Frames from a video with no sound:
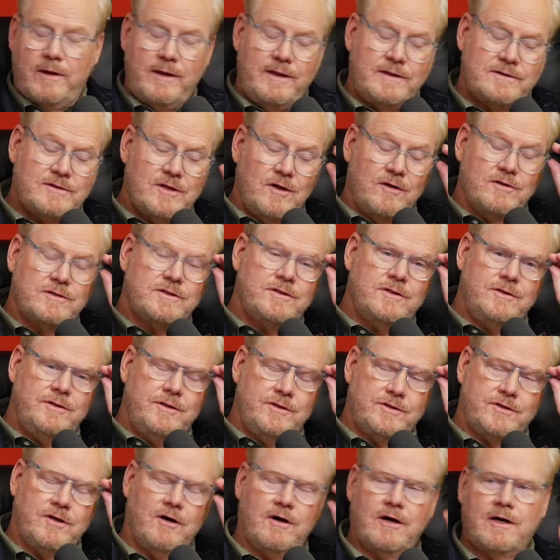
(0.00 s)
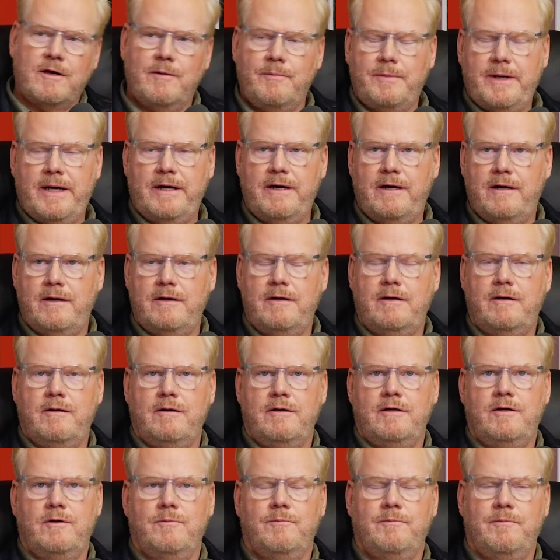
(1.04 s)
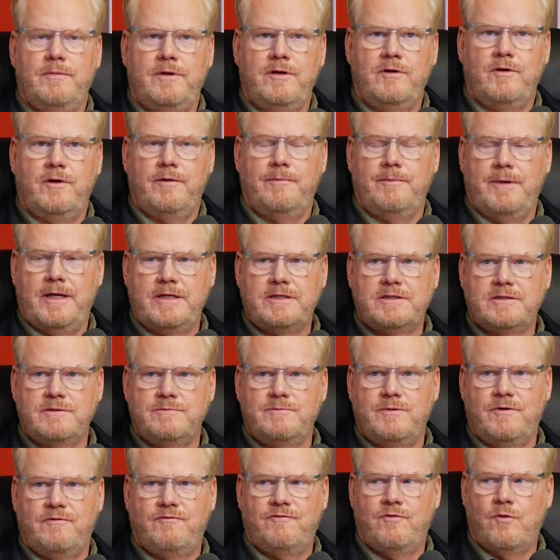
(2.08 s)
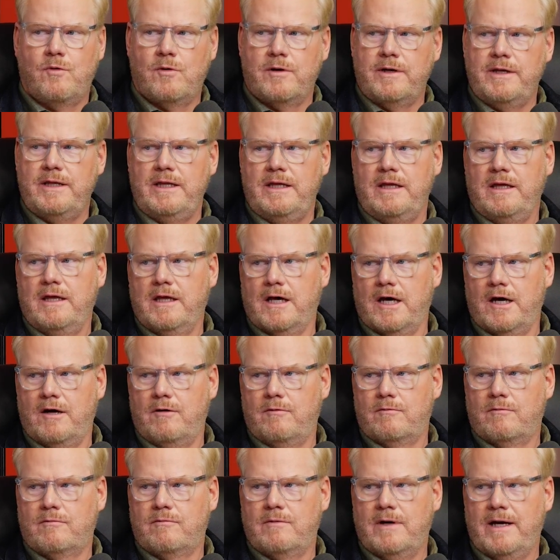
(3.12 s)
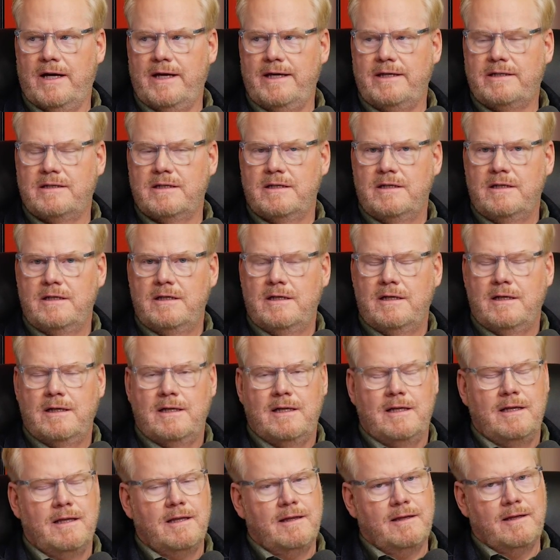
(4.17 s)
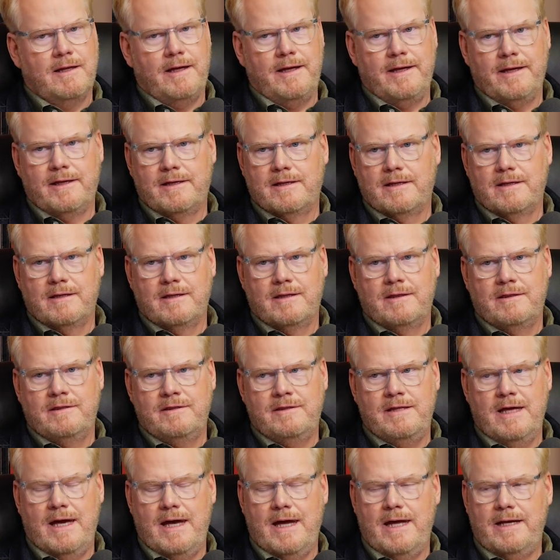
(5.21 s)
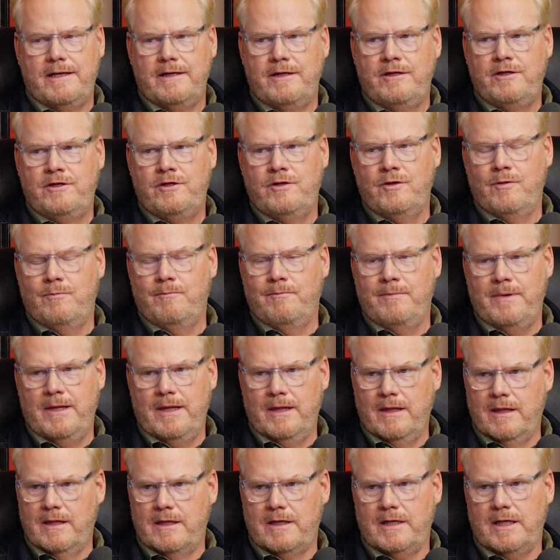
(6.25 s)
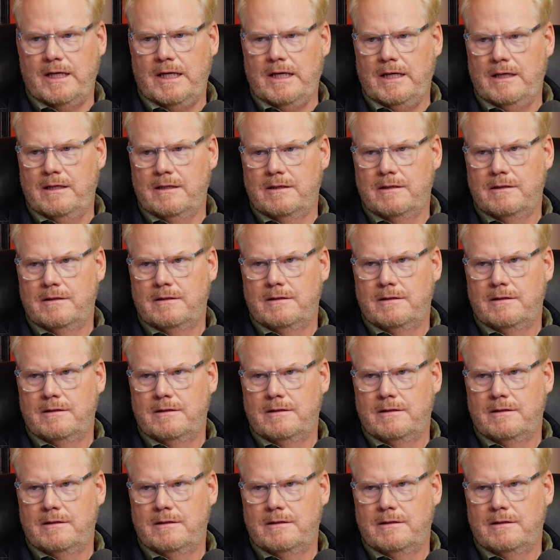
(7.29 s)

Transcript: it's also you talk about uh, you you had mentioned before ego, right? Like that humility